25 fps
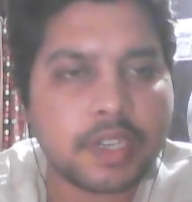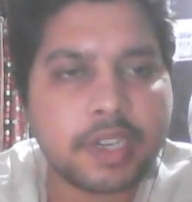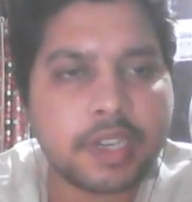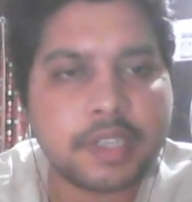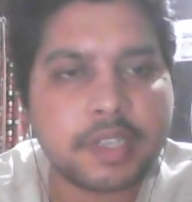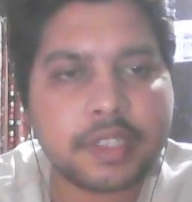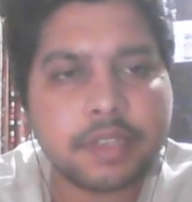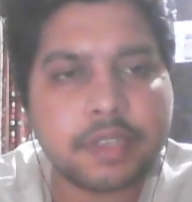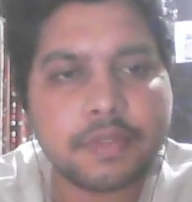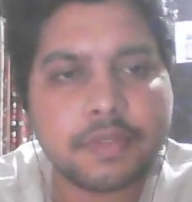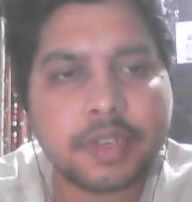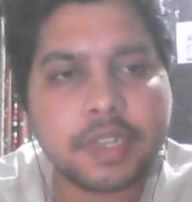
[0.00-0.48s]

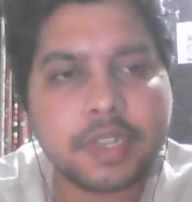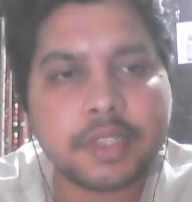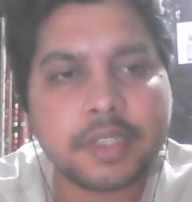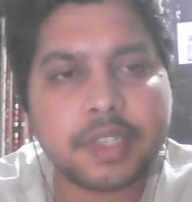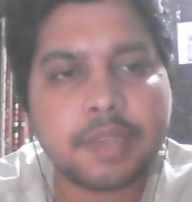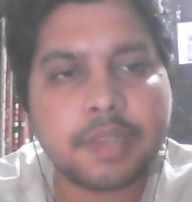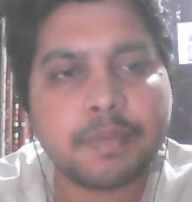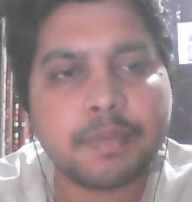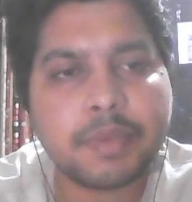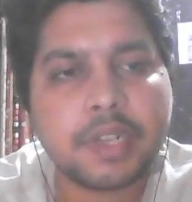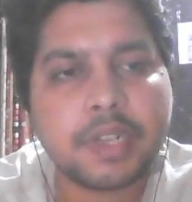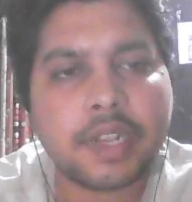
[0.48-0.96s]
Let's say for
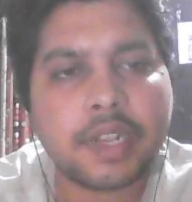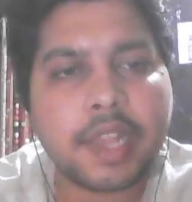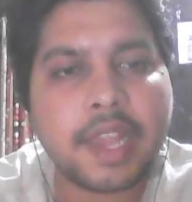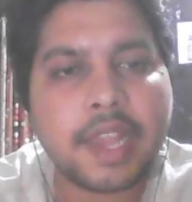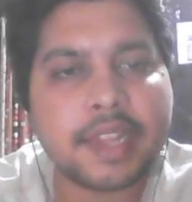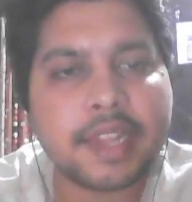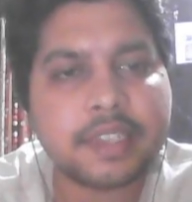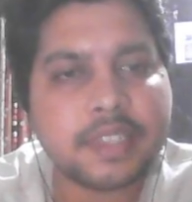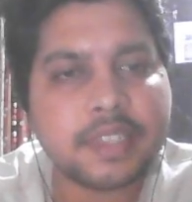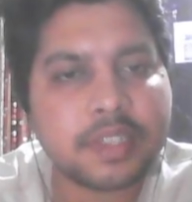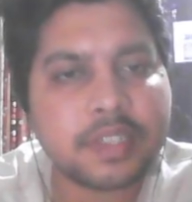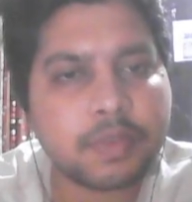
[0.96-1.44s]
example
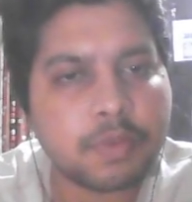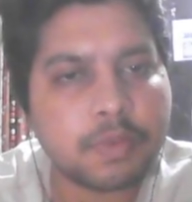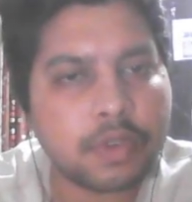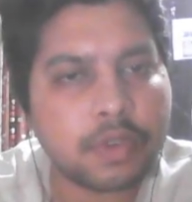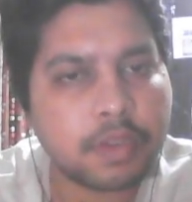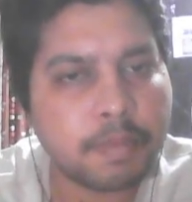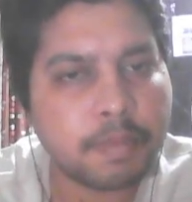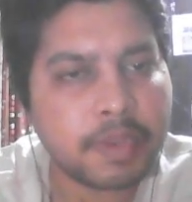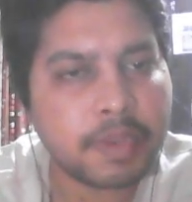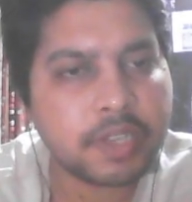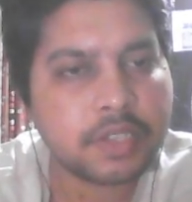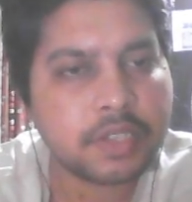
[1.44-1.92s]
Ansys
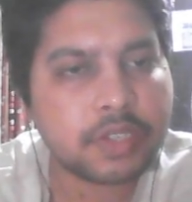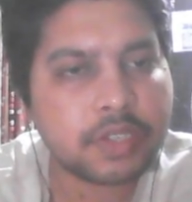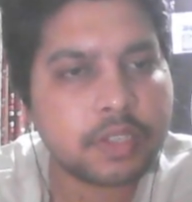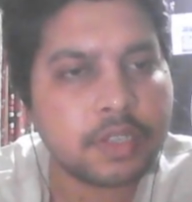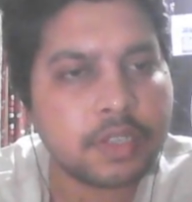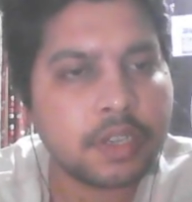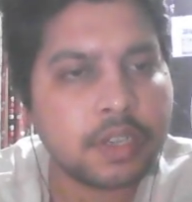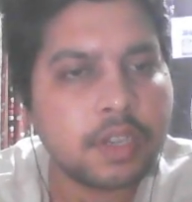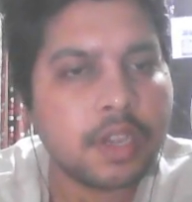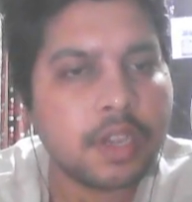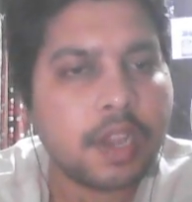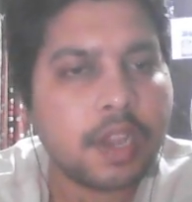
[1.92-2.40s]
Workbench,
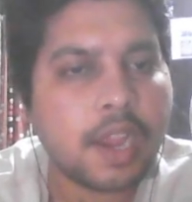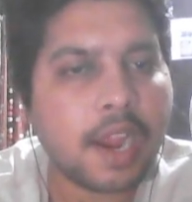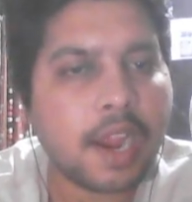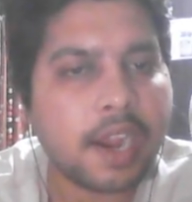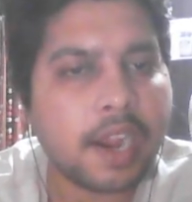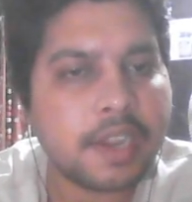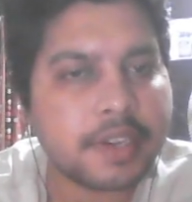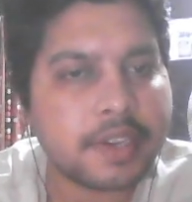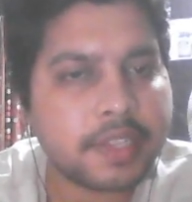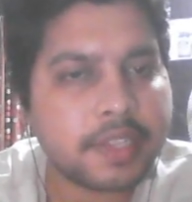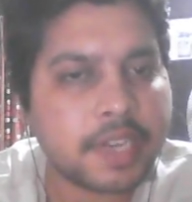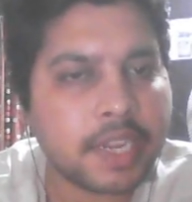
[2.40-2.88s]

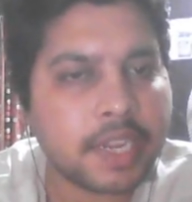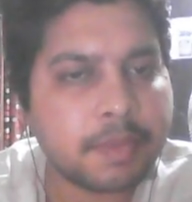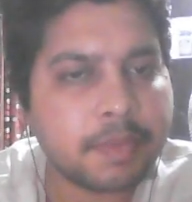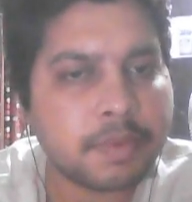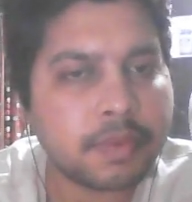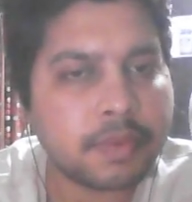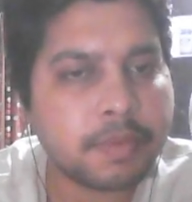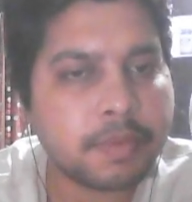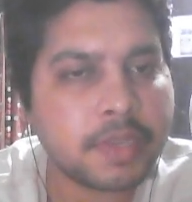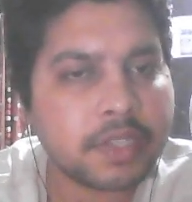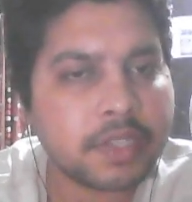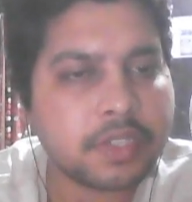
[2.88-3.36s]
Alter,
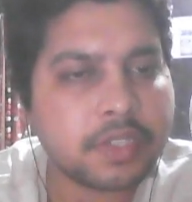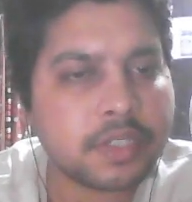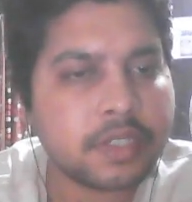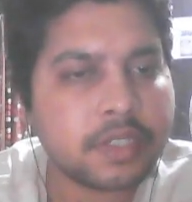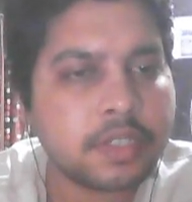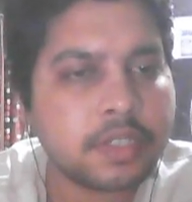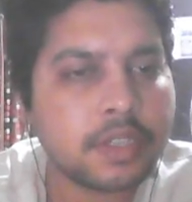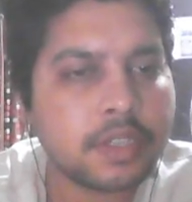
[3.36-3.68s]
HyperMesh,